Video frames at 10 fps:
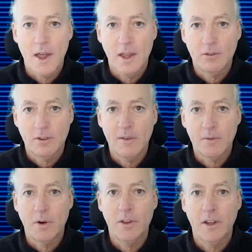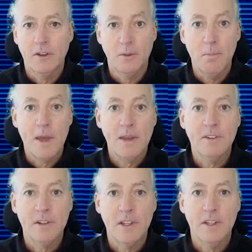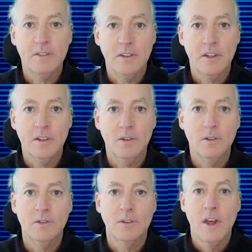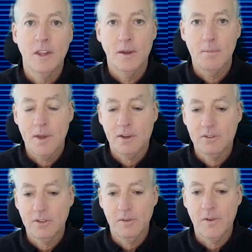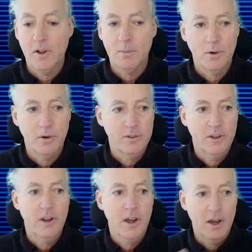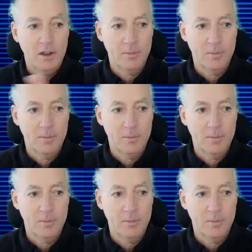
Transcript: software that is amazingly easy to use, that makes the developers and other